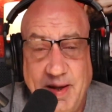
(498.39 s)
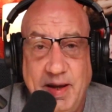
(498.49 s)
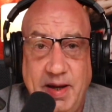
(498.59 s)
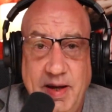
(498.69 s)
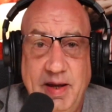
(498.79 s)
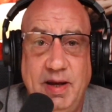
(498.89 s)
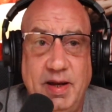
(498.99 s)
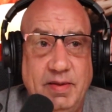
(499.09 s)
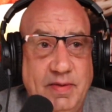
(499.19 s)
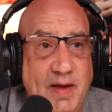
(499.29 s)
he
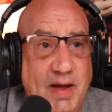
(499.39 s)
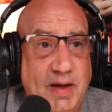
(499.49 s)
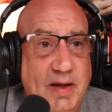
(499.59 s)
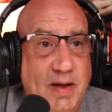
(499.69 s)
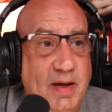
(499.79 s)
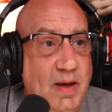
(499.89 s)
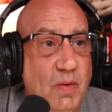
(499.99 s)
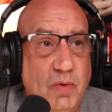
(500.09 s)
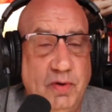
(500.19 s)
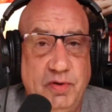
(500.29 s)
didn't think
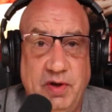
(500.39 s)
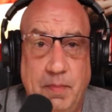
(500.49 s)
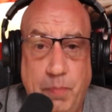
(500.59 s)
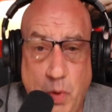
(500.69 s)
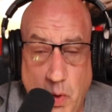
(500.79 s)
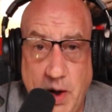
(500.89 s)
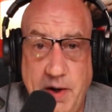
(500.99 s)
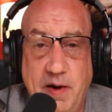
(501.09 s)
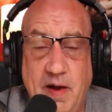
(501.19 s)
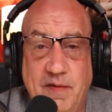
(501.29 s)
it was
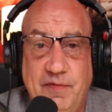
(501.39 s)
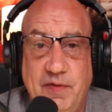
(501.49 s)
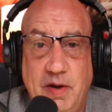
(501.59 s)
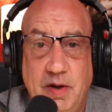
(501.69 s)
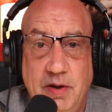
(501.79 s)
important enough